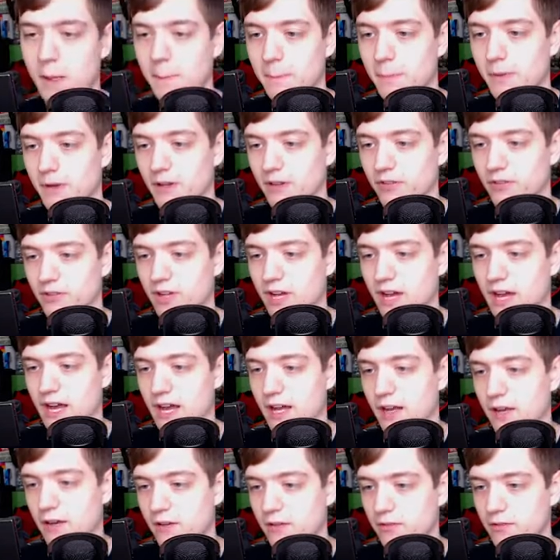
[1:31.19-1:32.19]
but it's
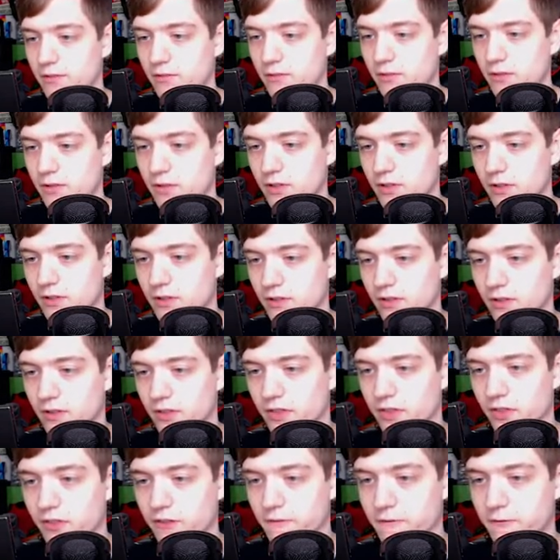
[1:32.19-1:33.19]
got
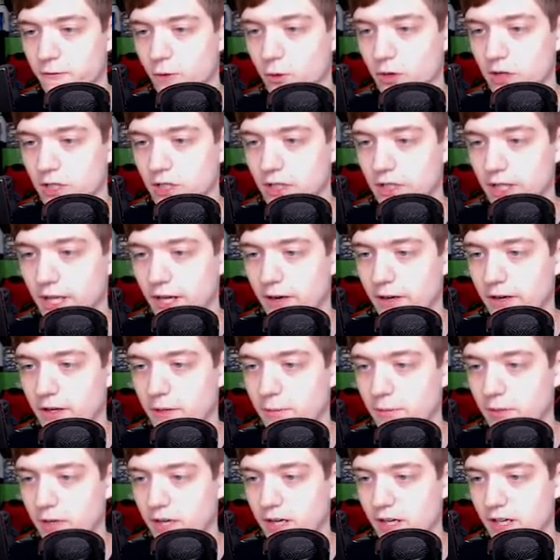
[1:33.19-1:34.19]
the four
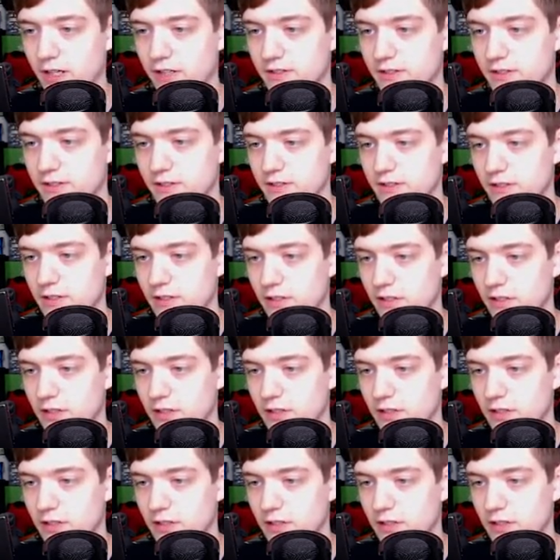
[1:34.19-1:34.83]
Galarian birds